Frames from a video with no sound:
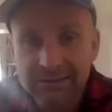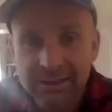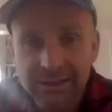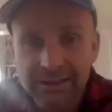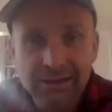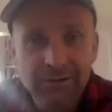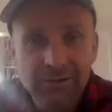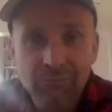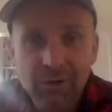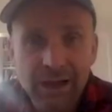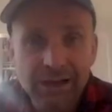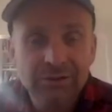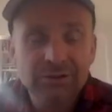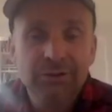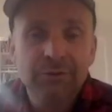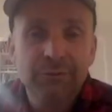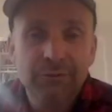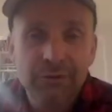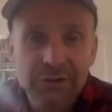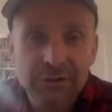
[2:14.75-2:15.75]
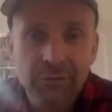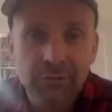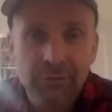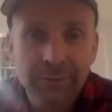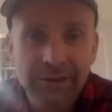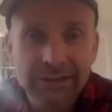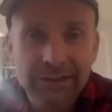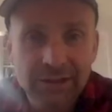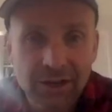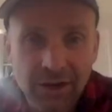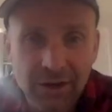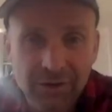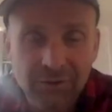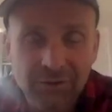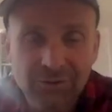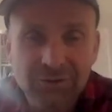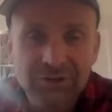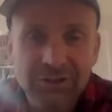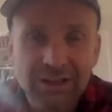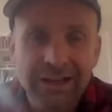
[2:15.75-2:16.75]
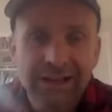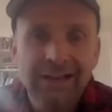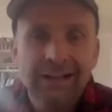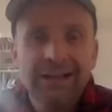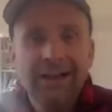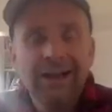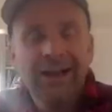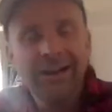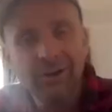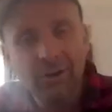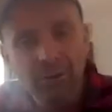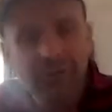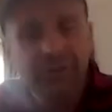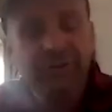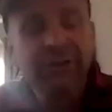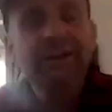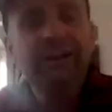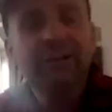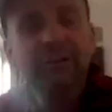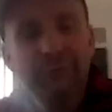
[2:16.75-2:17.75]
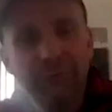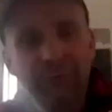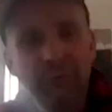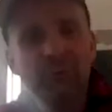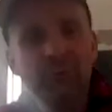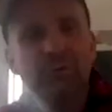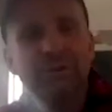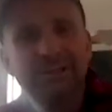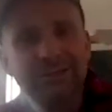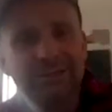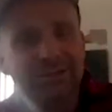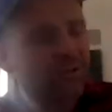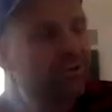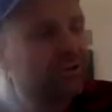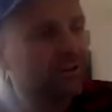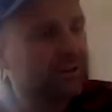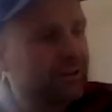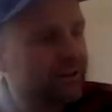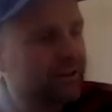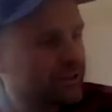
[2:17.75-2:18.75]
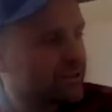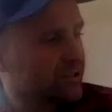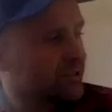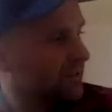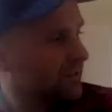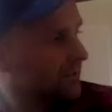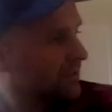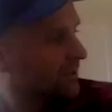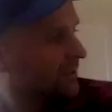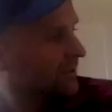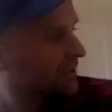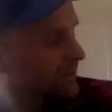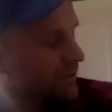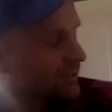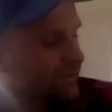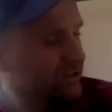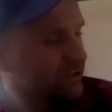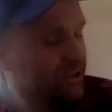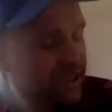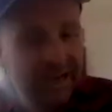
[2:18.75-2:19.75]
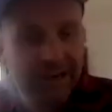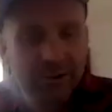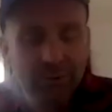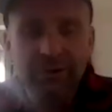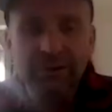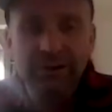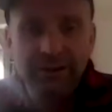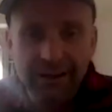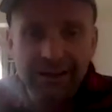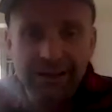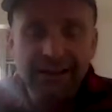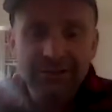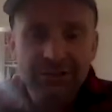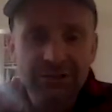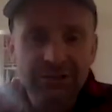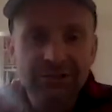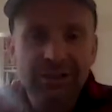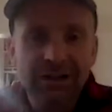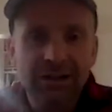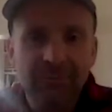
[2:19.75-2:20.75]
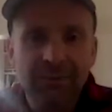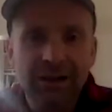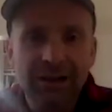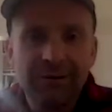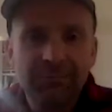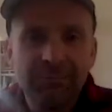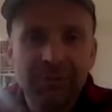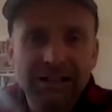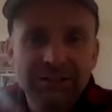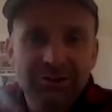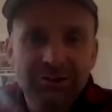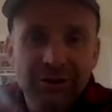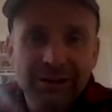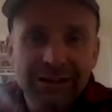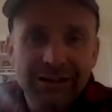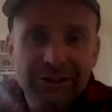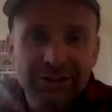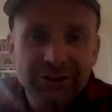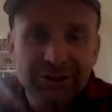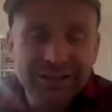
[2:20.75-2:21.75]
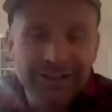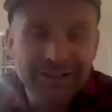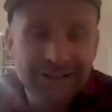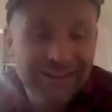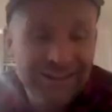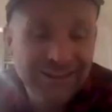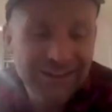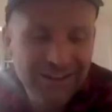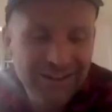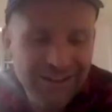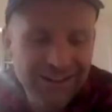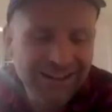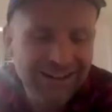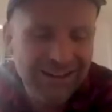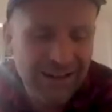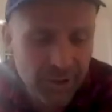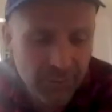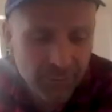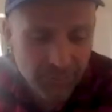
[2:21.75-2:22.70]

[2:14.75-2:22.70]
Like, I used to fish for McDonald's. Like, I don't think of food as sort of this sacred thing. It's just not my tradition, right?